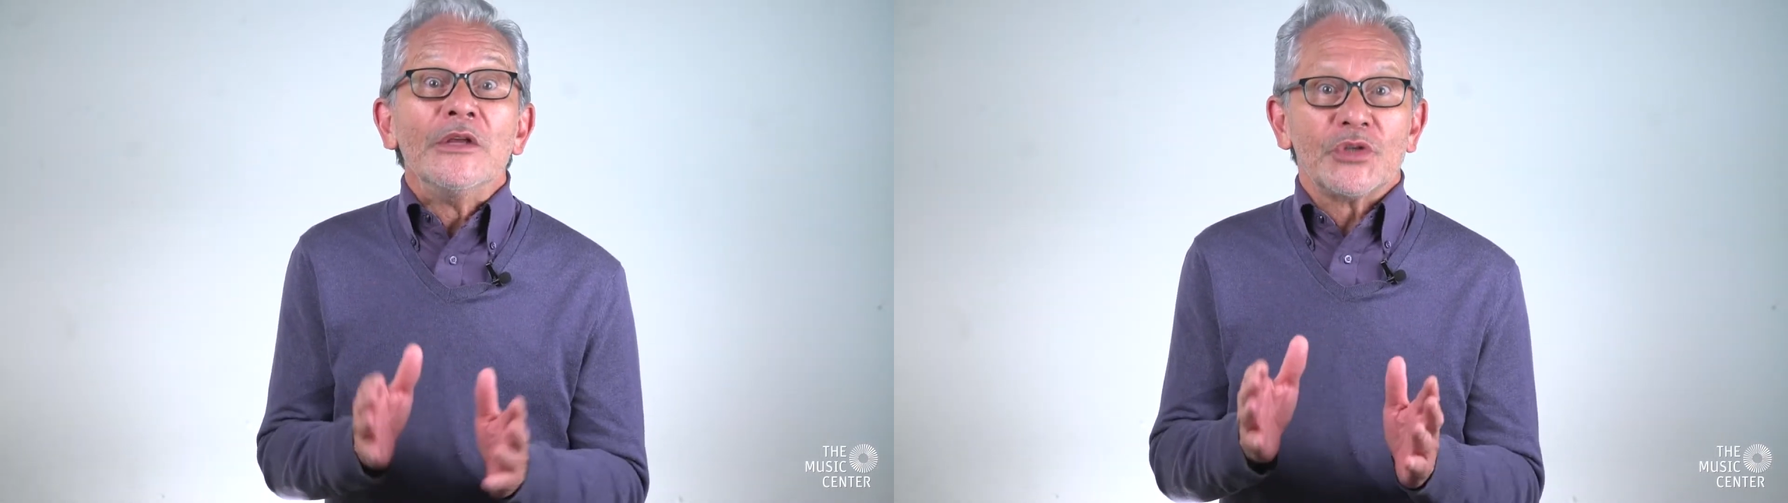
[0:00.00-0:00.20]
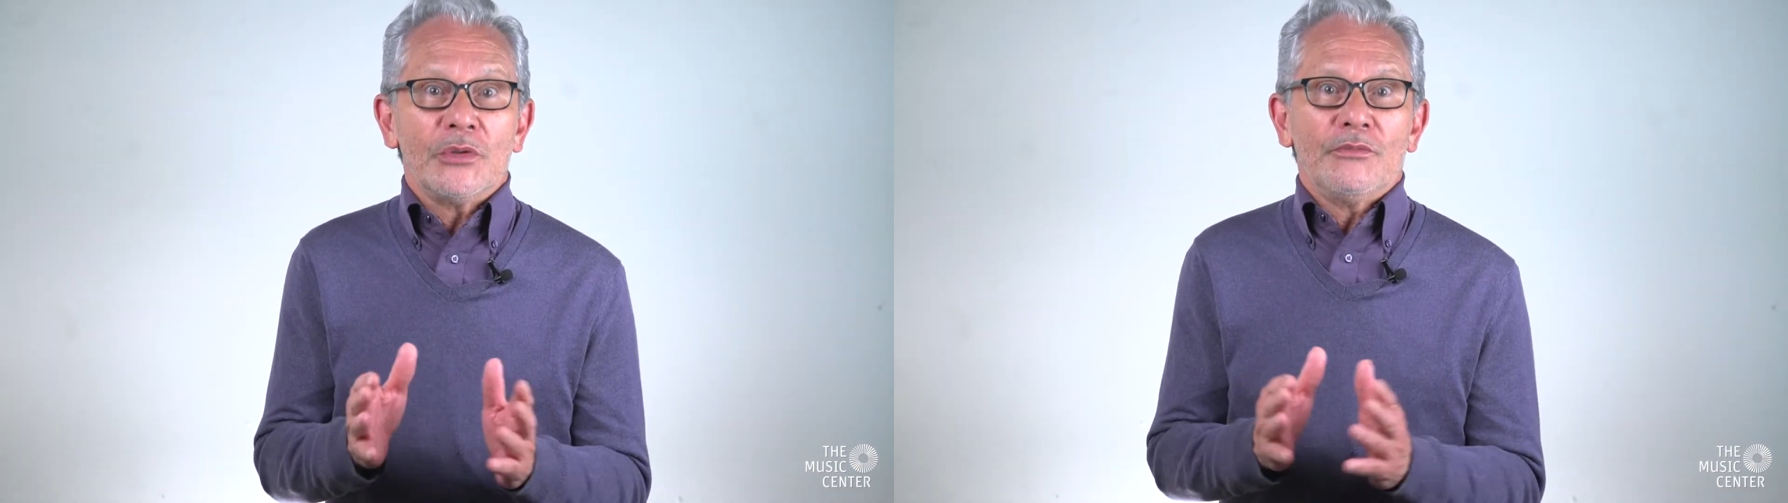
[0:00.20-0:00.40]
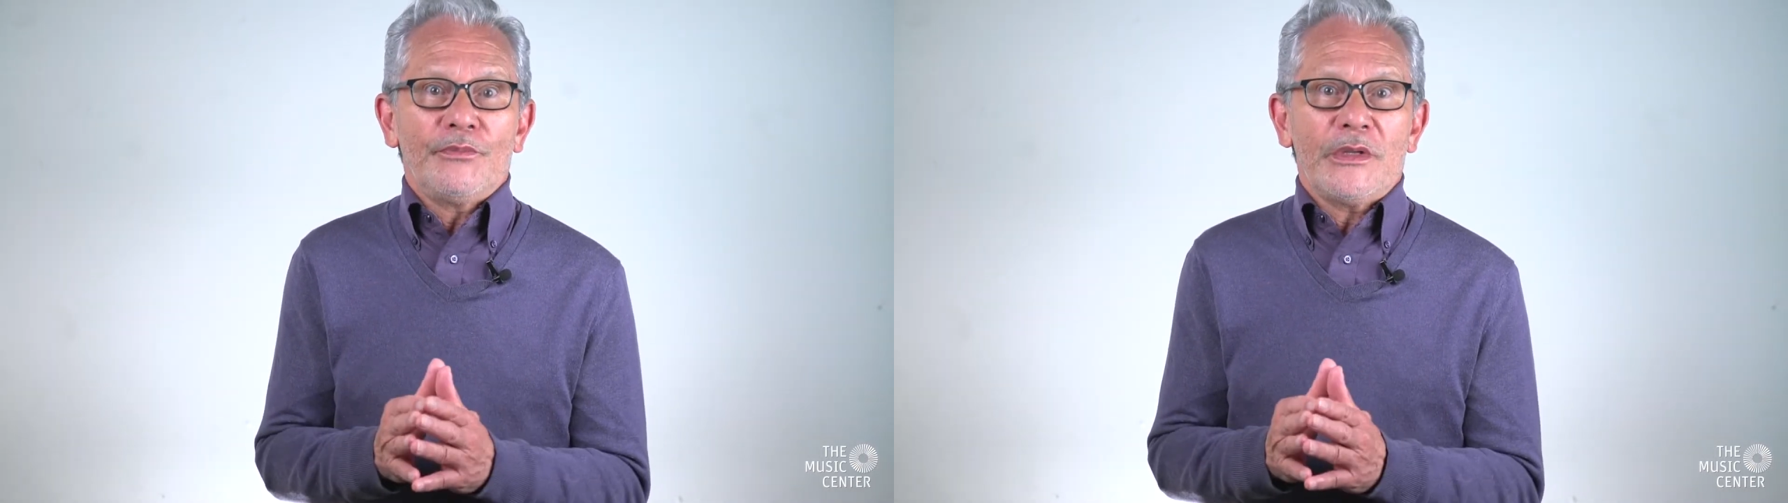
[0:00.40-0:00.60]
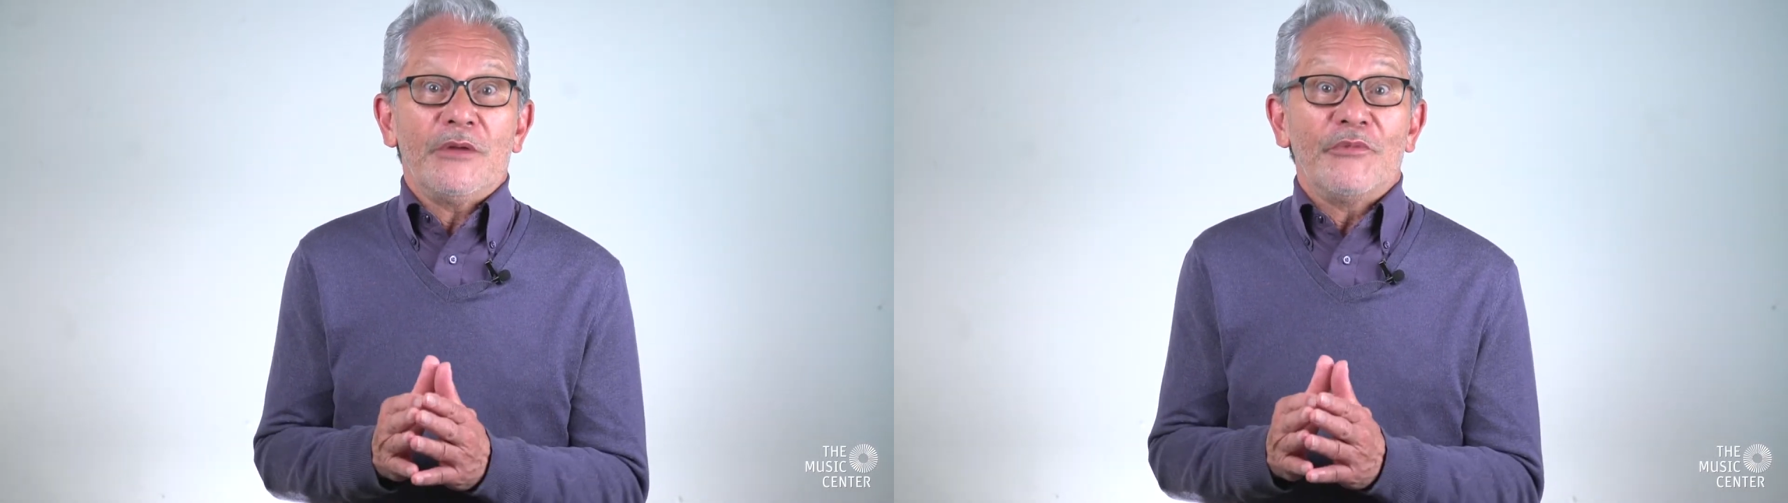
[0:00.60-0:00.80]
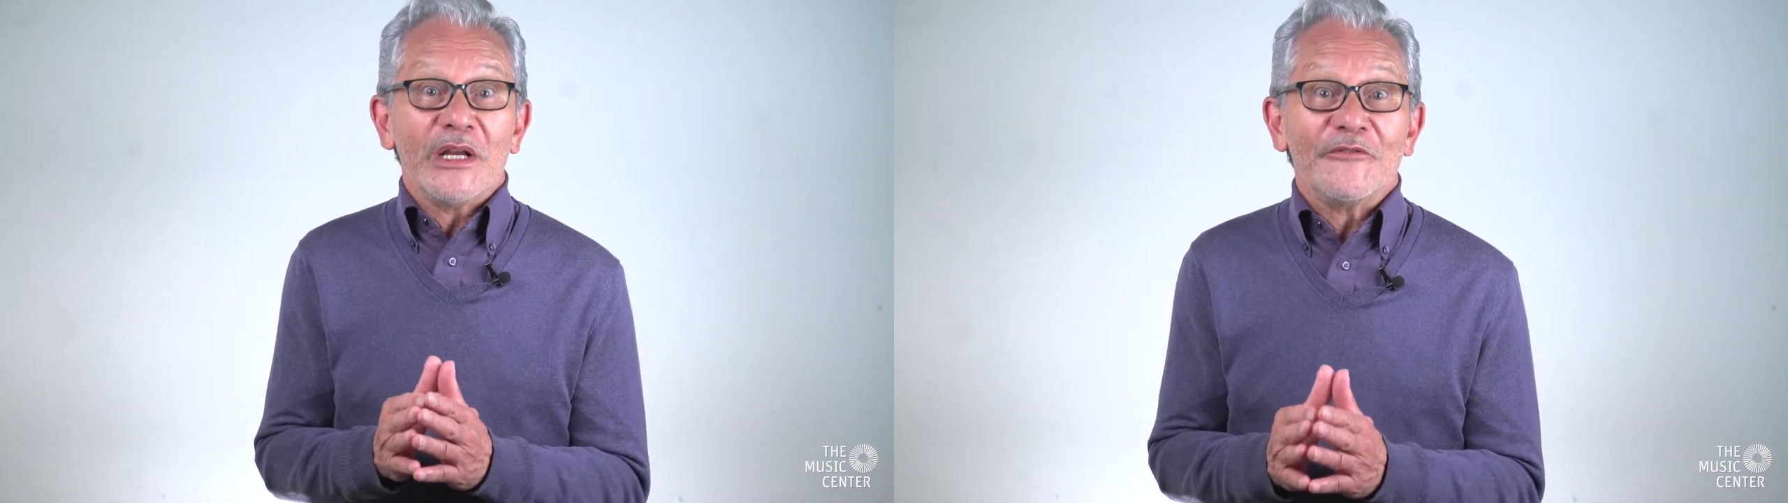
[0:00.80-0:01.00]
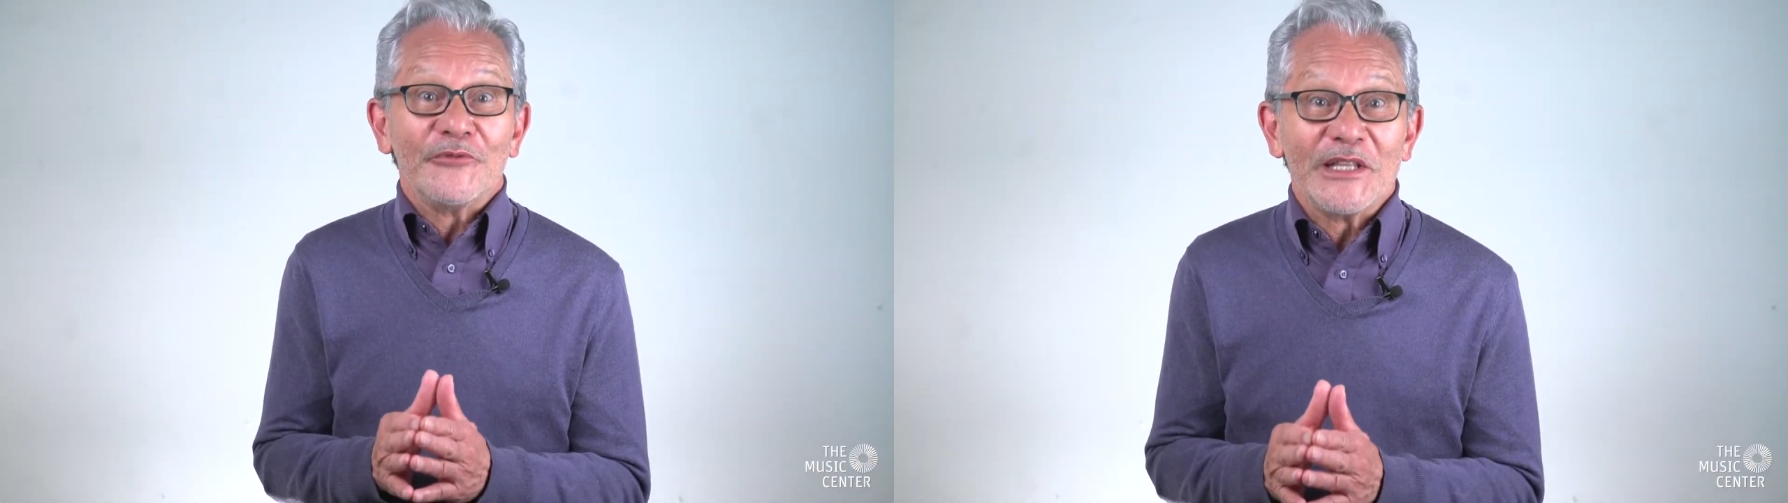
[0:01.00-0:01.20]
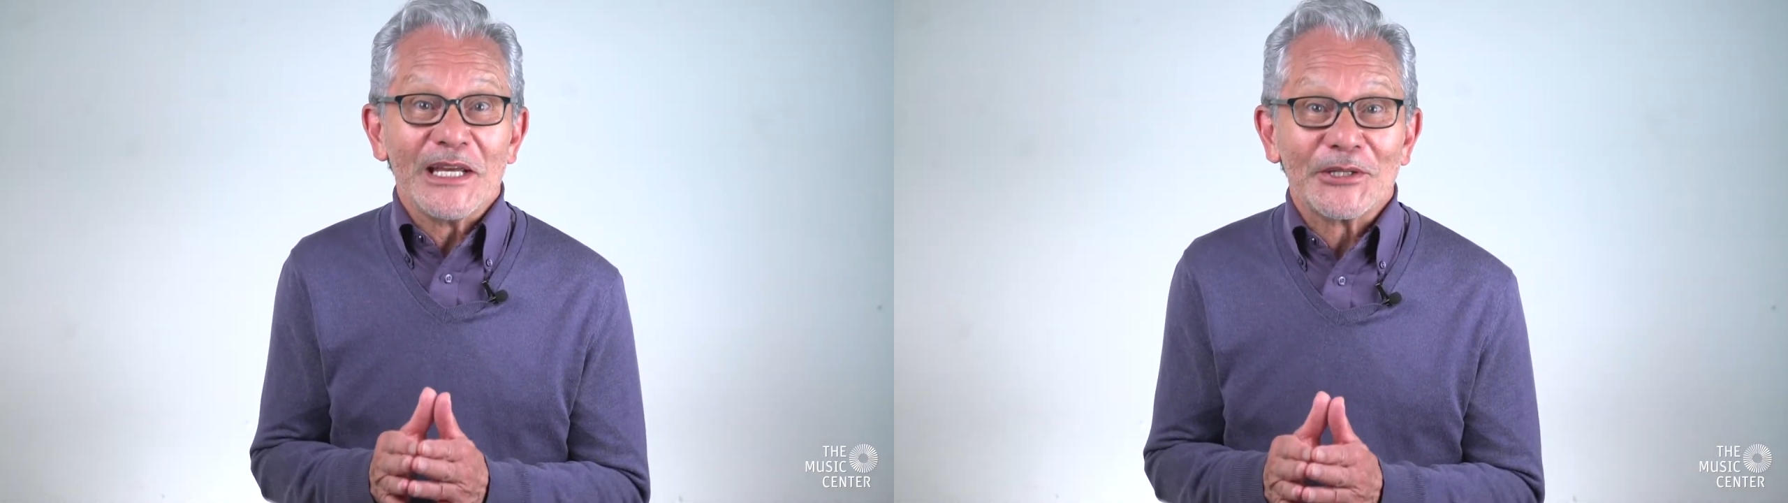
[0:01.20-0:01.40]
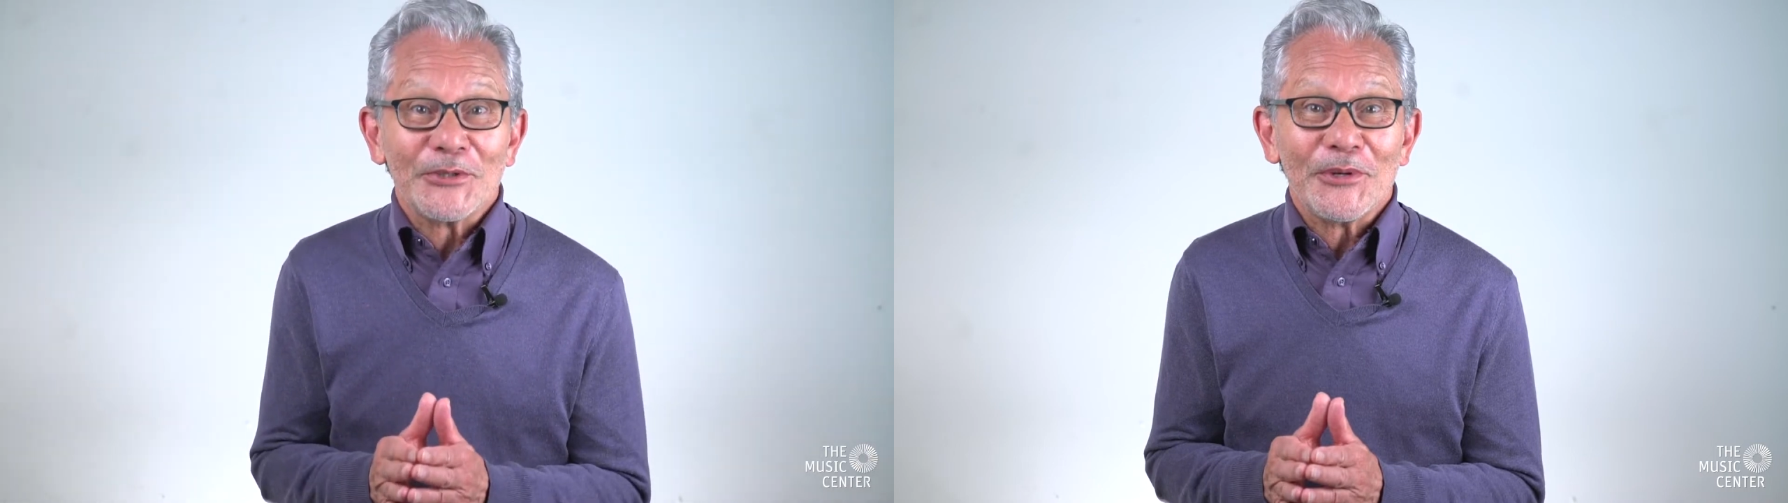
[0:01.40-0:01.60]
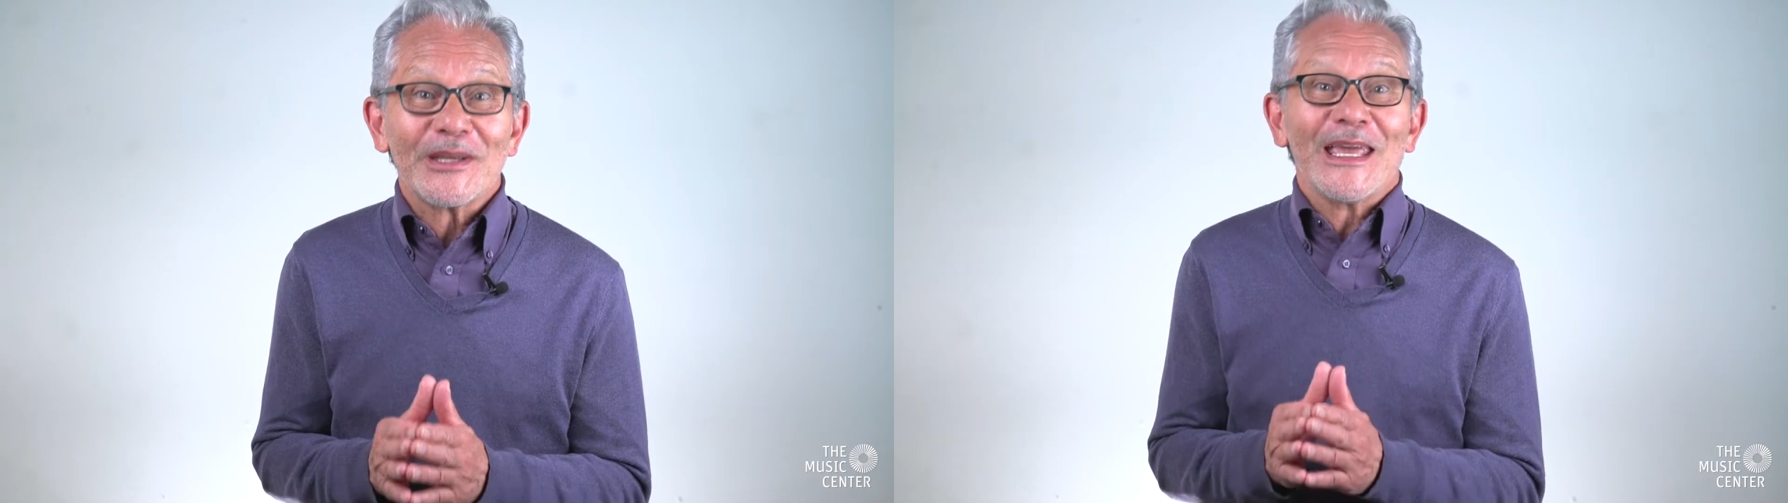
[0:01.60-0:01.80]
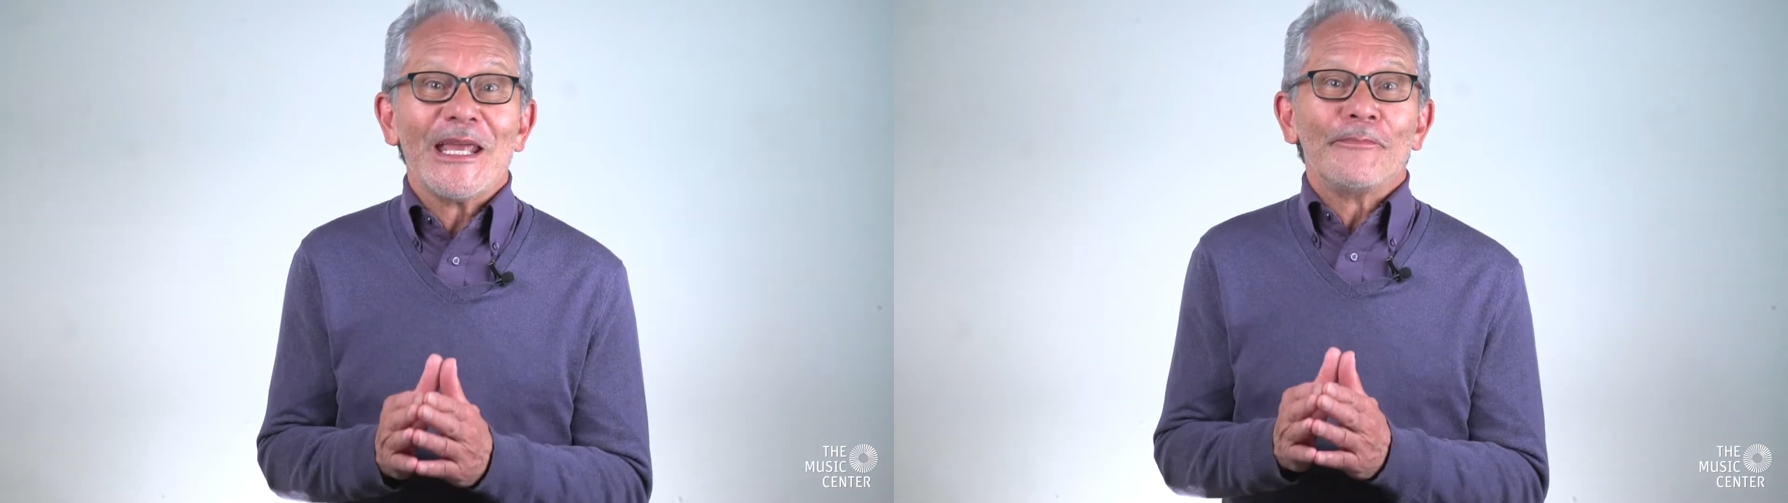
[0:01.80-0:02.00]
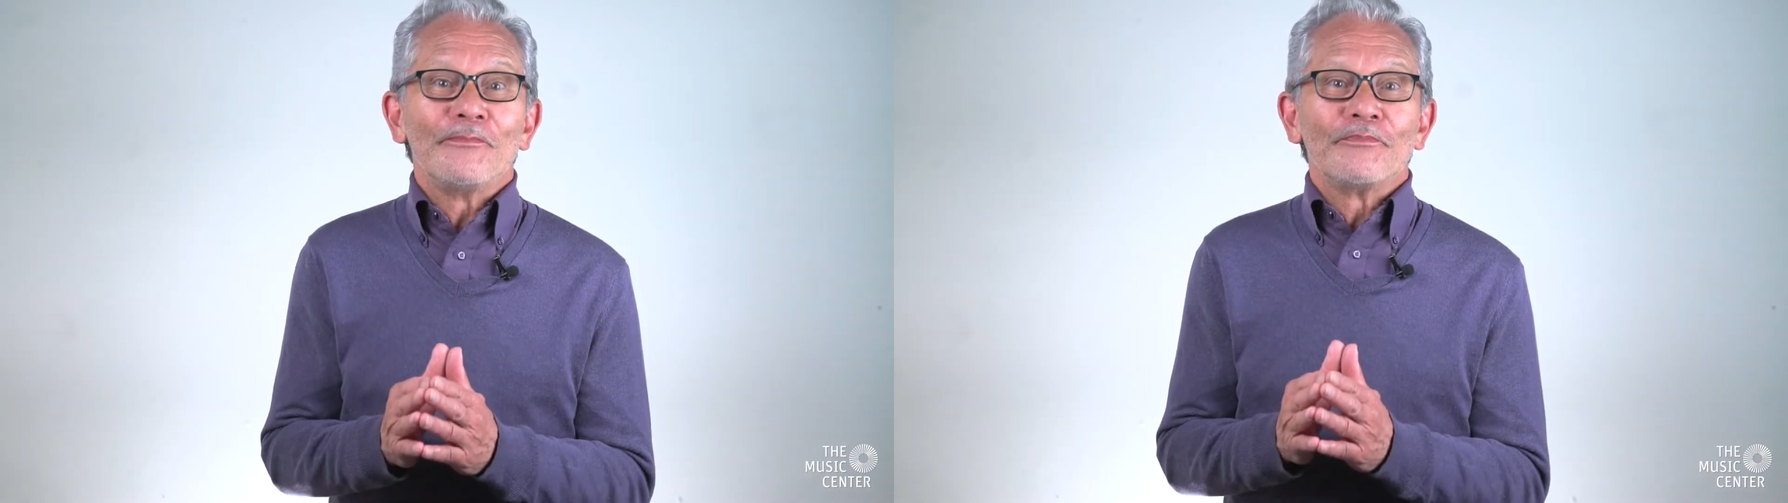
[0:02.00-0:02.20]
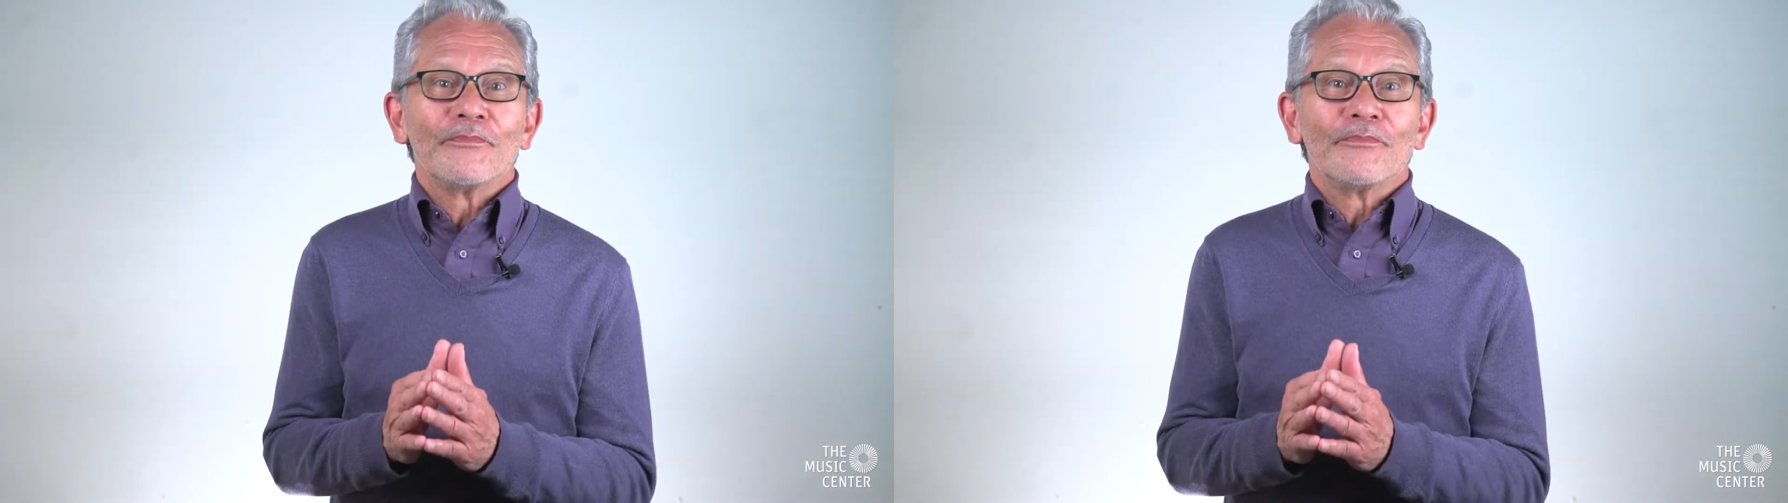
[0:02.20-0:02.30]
so get ready for that too, okay?